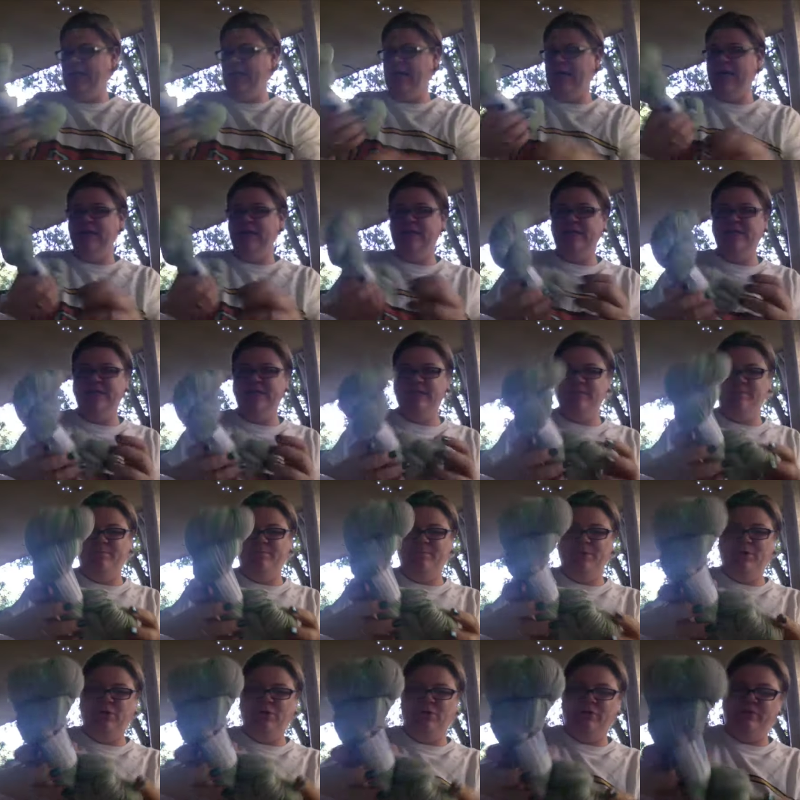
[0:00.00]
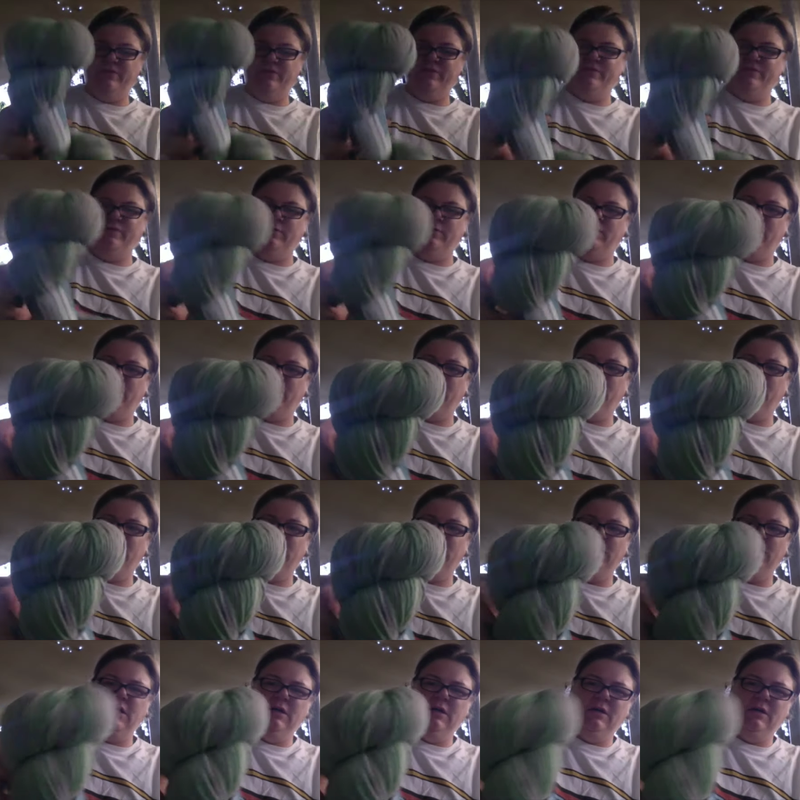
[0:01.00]
and it is beautiful.
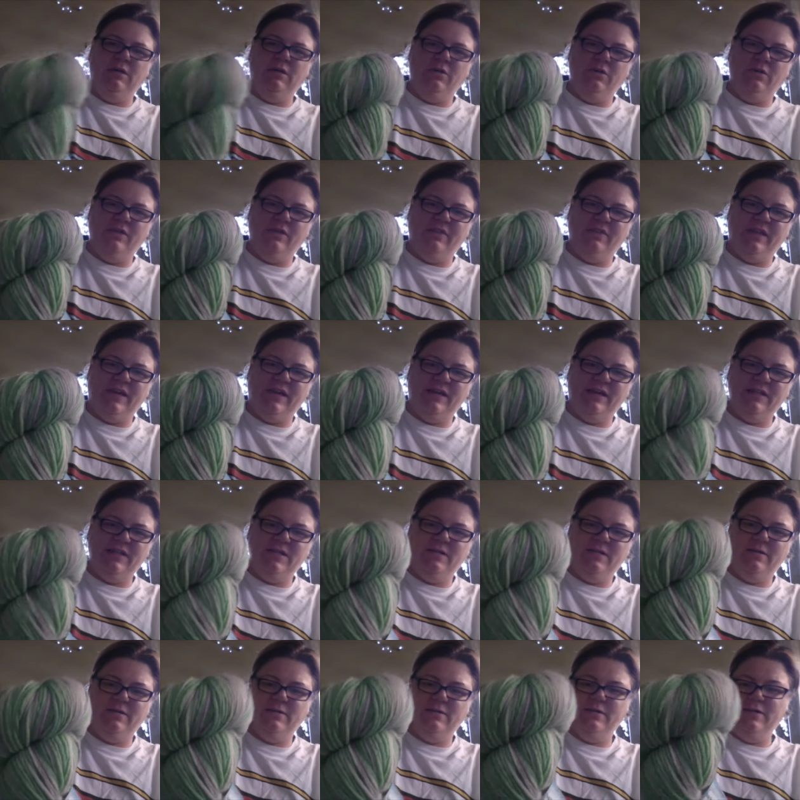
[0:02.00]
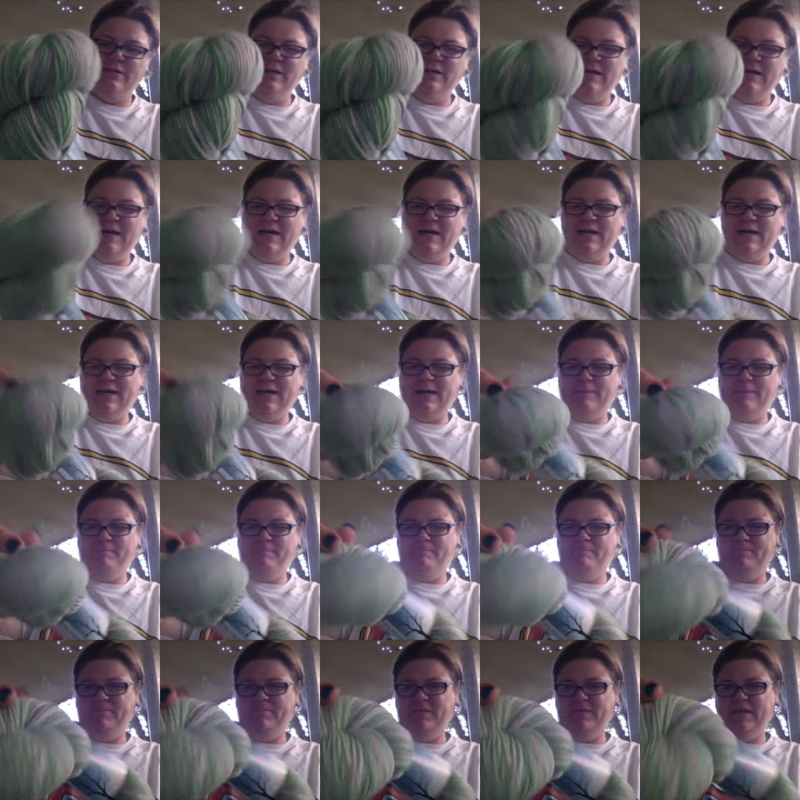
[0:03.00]
Look at that. Um,
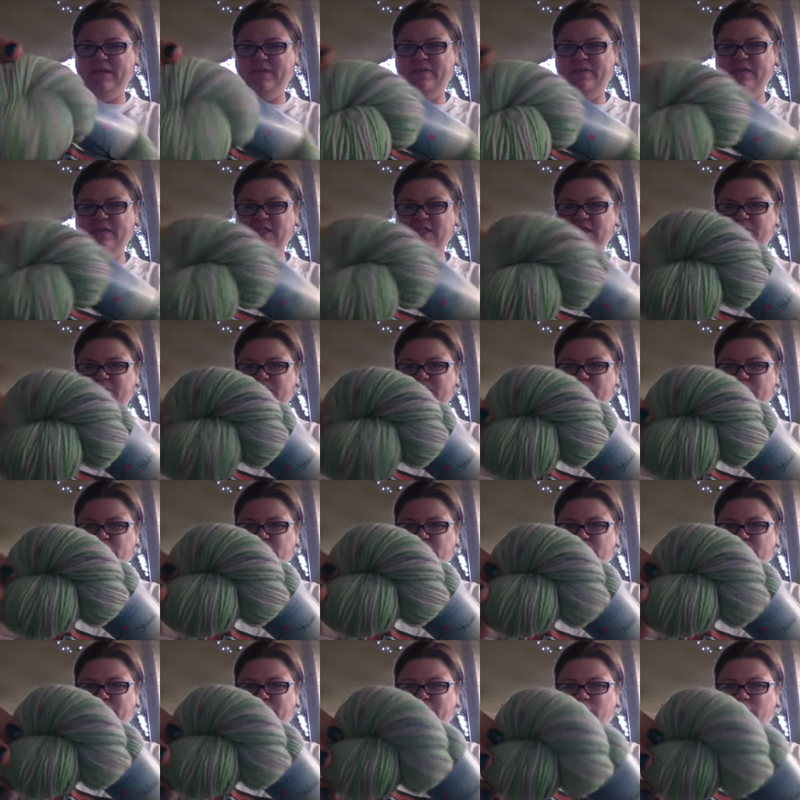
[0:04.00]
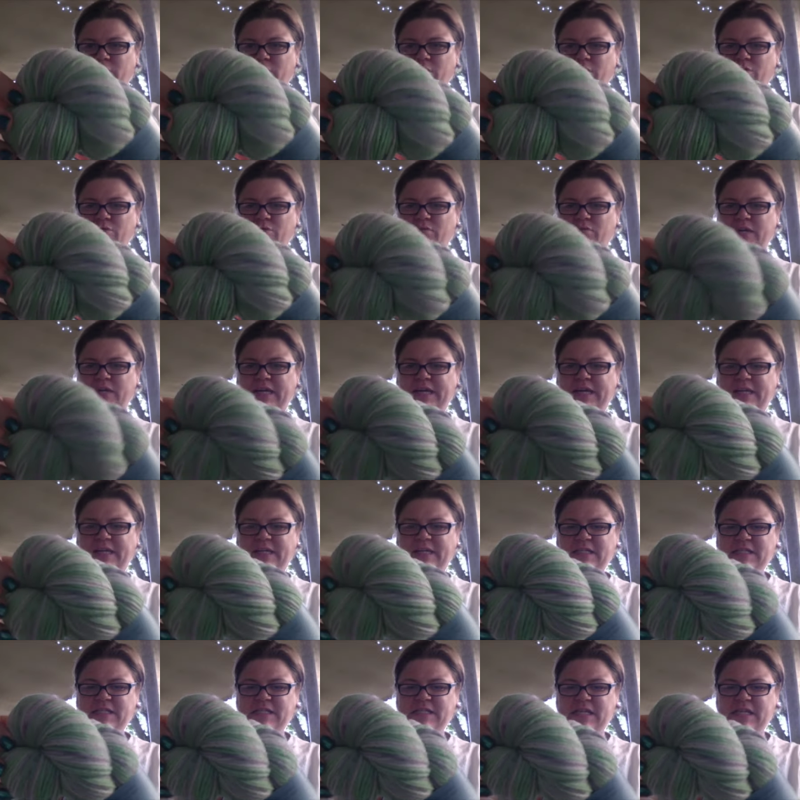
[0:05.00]
and this is beautiful
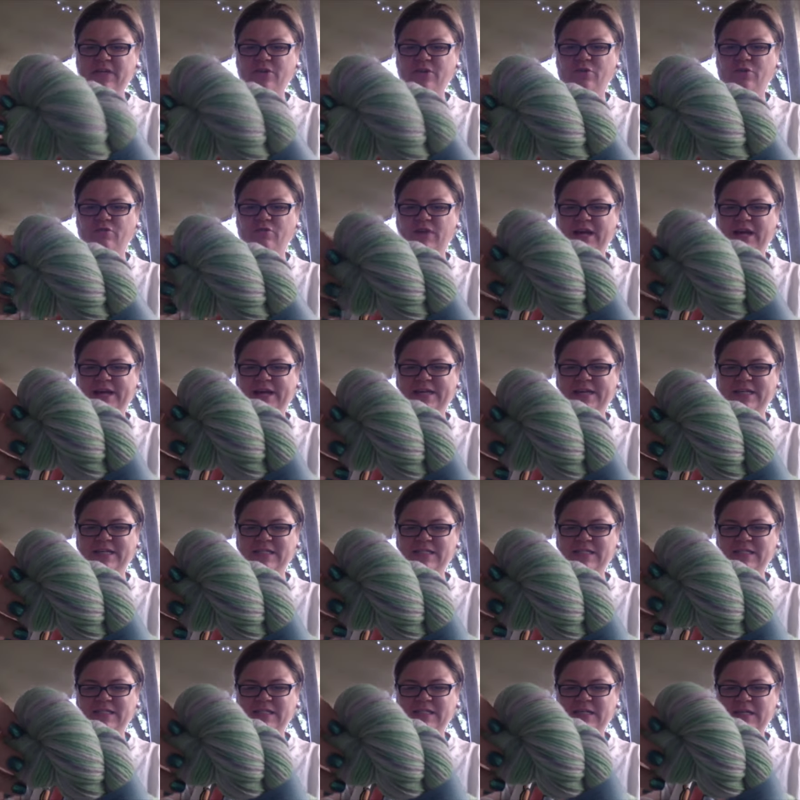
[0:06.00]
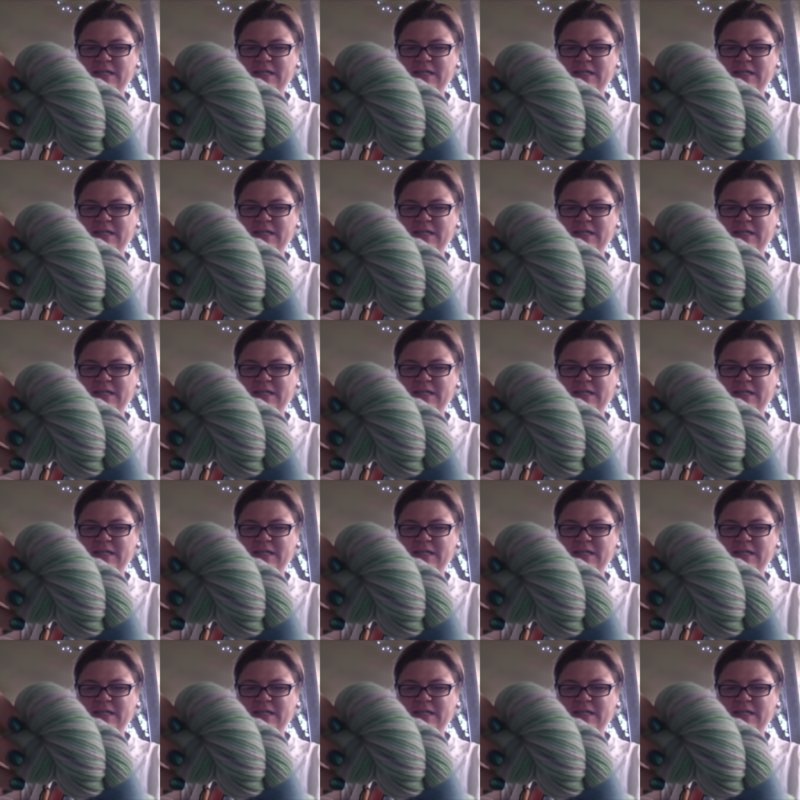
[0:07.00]
greens and greys